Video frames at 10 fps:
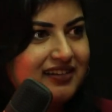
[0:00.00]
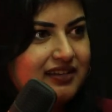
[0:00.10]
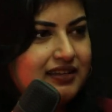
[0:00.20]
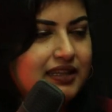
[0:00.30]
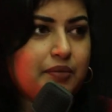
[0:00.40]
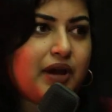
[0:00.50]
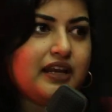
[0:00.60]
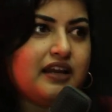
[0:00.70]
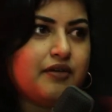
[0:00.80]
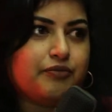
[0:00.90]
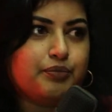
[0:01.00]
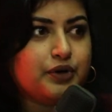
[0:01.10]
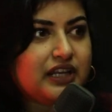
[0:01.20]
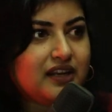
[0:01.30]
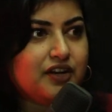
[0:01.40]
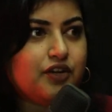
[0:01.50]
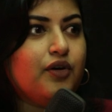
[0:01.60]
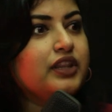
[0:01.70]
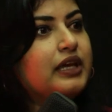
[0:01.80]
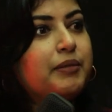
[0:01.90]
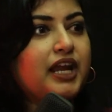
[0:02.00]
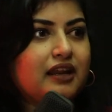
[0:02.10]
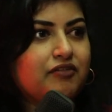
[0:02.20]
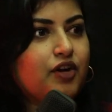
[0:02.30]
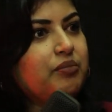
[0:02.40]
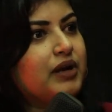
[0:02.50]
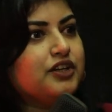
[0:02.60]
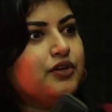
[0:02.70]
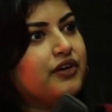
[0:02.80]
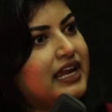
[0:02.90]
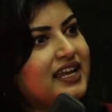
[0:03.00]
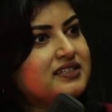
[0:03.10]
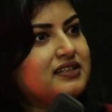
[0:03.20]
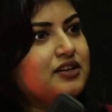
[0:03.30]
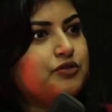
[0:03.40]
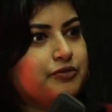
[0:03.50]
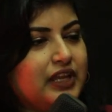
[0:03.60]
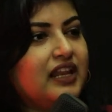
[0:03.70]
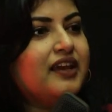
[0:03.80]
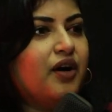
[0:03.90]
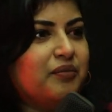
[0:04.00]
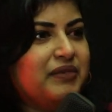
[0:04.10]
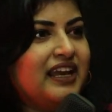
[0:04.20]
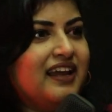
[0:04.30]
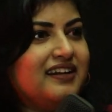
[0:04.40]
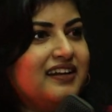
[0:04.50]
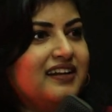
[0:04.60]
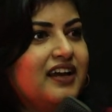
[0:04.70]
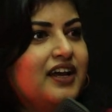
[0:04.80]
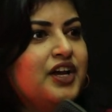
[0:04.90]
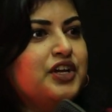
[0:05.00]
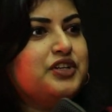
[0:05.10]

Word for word: Mm. They might have put it into you or they might have not, but you're raised into feeling obligated mm.